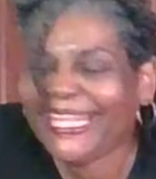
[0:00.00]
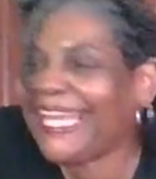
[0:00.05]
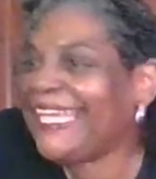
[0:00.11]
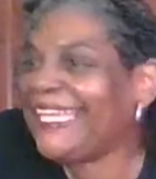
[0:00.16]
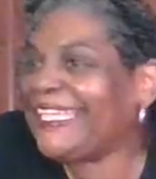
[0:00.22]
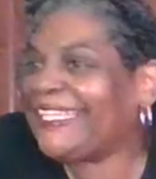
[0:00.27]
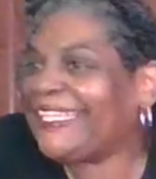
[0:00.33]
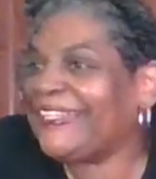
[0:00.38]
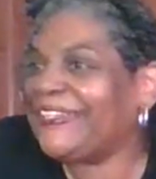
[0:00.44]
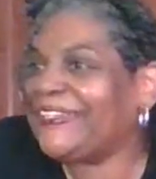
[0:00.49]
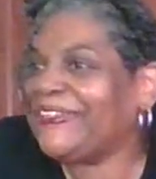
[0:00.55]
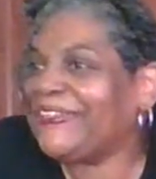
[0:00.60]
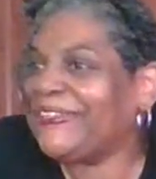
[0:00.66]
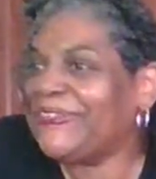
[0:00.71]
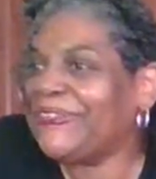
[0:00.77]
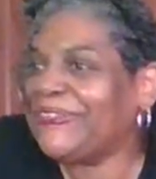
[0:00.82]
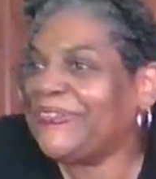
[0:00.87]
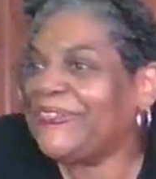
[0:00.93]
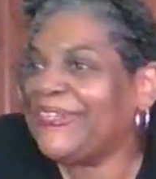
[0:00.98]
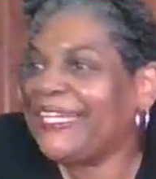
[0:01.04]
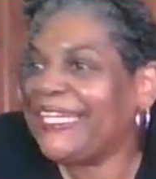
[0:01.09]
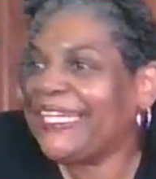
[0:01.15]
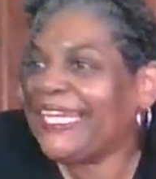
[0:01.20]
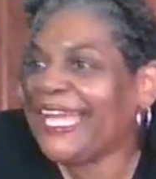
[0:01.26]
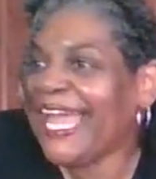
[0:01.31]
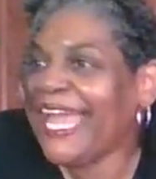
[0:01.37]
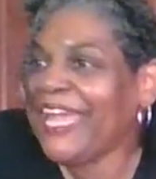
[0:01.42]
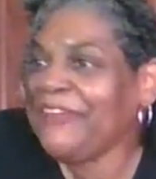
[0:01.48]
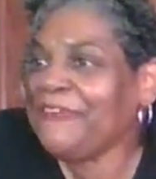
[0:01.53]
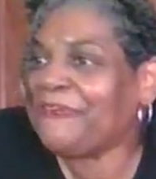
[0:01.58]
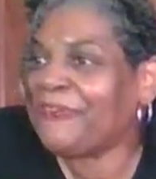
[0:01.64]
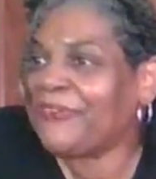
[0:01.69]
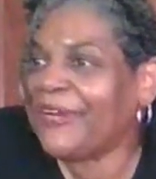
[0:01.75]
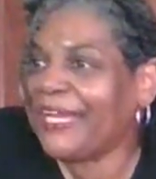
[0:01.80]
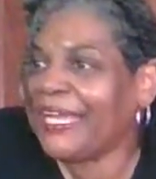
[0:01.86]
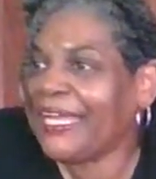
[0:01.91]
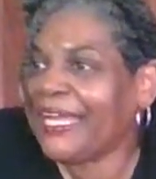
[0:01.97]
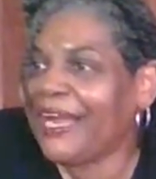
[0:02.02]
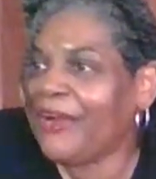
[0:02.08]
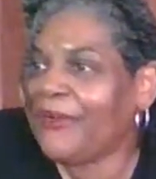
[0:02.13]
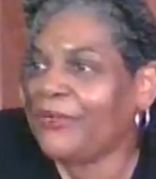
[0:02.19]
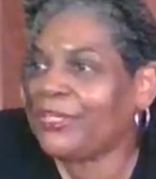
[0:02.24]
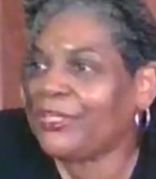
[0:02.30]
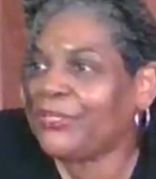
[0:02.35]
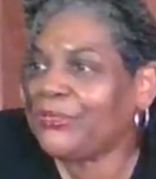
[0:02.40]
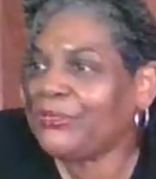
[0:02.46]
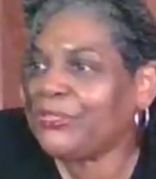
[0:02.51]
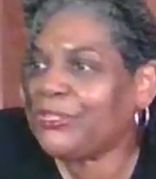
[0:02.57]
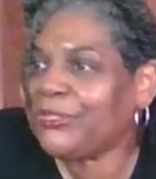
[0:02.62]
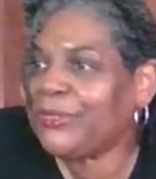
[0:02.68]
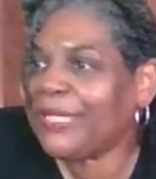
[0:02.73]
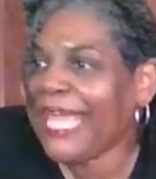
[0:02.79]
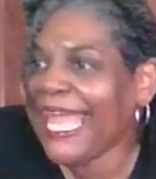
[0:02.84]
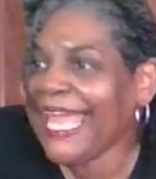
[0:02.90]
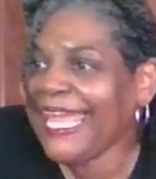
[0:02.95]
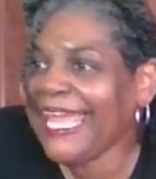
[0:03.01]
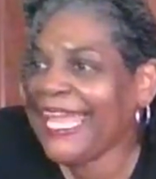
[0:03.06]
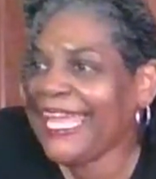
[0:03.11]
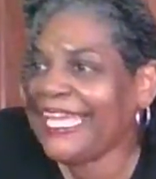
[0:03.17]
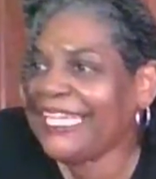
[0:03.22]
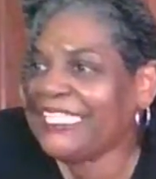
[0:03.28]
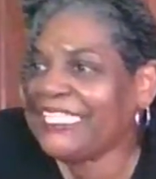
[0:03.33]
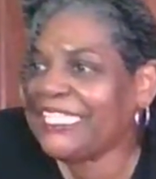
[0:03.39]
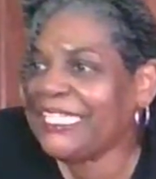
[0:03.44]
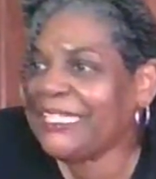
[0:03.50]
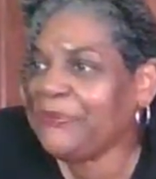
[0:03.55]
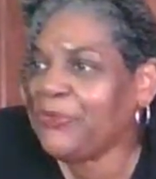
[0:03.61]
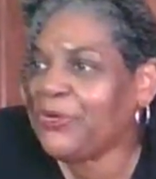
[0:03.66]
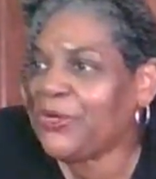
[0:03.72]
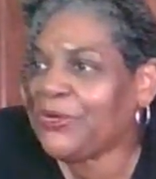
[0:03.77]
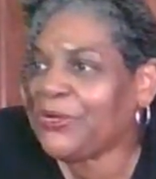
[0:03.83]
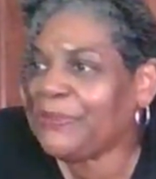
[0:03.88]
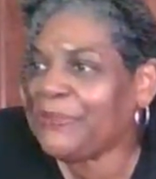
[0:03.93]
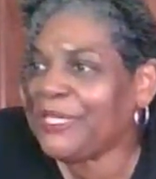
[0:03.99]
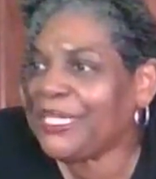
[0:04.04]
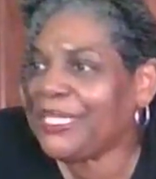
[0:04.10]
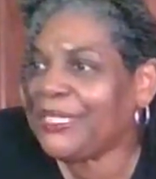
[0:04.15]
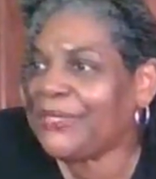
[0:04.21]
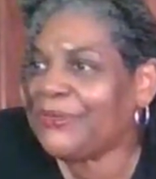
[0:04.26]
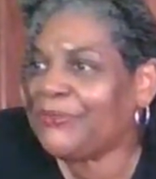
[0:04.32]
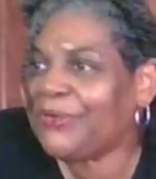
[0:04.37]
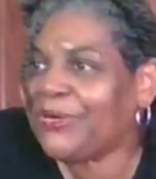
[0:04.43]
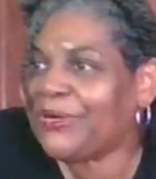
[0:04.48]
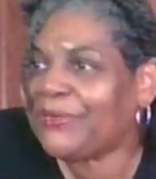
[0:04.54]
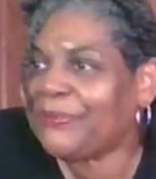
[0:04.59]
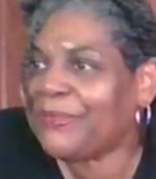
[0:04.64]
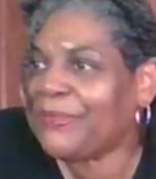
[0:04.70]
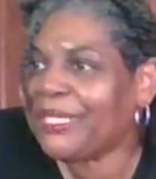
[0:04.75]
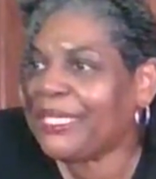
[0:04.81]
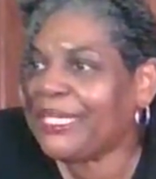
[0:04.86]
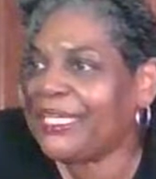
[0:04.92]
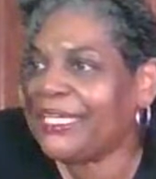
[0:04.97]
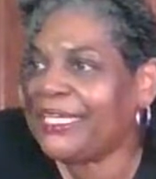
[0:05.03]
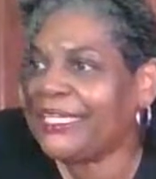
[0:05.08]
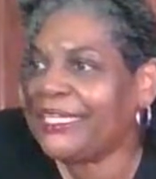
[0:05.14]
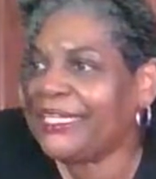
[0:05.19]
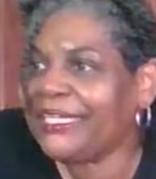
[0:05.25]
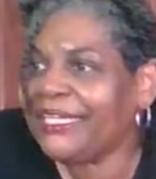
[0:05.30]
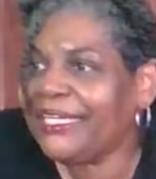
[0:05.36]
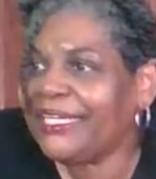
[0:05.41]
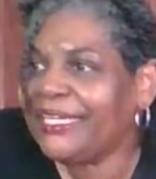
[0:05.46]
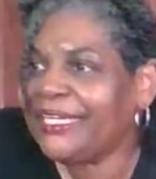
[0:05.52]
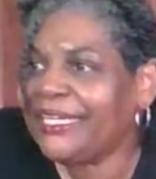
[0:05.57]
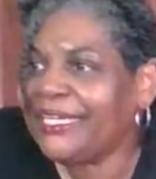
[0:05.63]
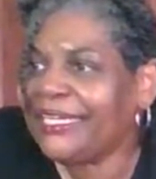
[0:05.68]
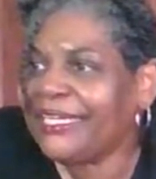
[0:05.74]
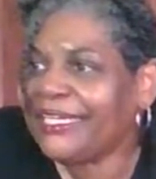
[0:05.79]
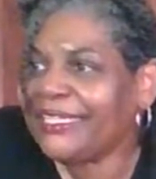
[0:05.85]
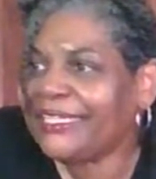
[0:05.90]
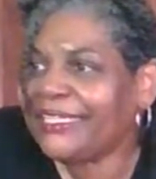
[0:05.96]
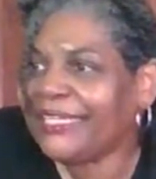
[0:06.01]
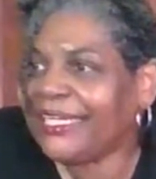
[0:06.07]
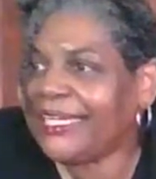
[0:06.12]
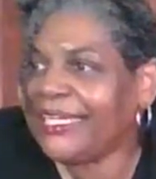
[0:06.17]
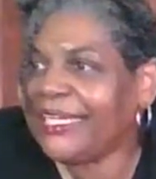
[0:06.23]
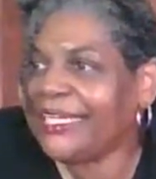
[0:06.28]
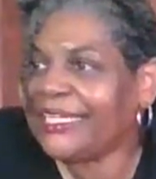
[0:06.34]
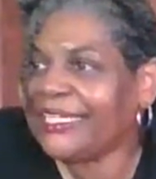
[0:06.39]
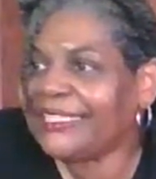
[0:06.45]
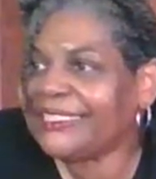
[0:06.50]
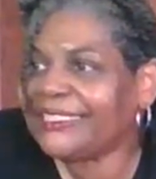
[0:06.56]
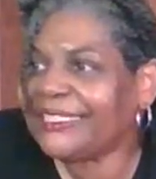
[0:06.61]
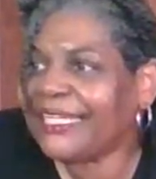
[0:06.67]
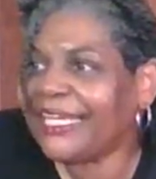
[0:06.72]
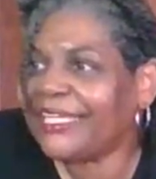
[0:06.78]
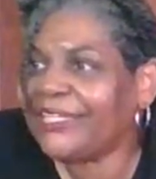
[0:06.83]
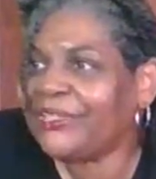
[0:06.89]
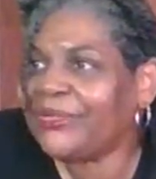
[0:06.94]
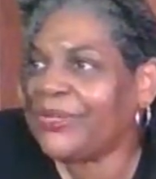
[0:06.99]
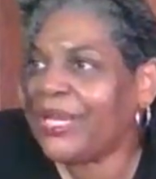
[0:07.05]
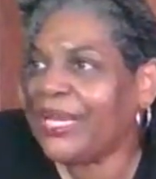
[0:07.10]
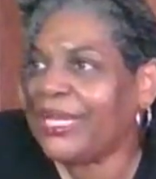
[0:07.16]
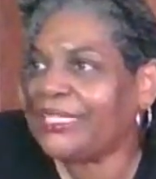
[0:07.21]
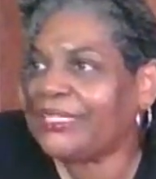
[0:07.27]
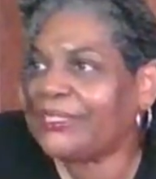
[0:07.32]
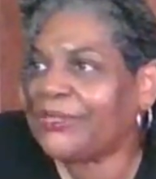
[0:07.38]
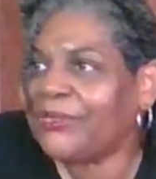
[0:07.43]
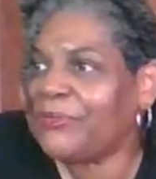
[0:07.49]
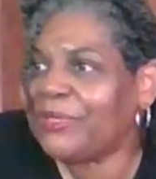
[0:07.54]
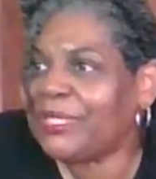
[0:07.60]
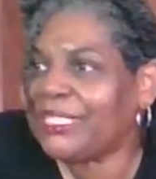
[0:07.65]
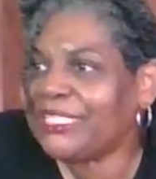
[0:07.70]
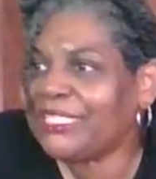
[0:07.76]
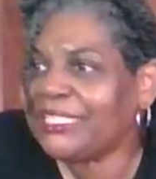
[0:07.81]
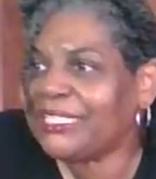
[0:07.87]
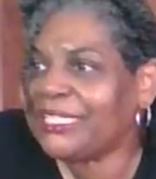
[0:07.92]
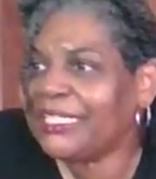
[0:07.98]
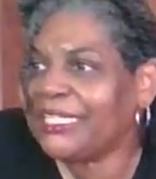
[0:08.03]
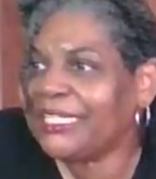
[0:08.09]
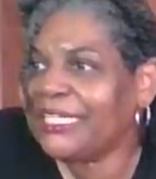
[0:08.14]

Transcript: Thank you. Hey, Frank, how are you doing? Hey, Angie, welcome in. Welcome in. Yes, thank you guys so much.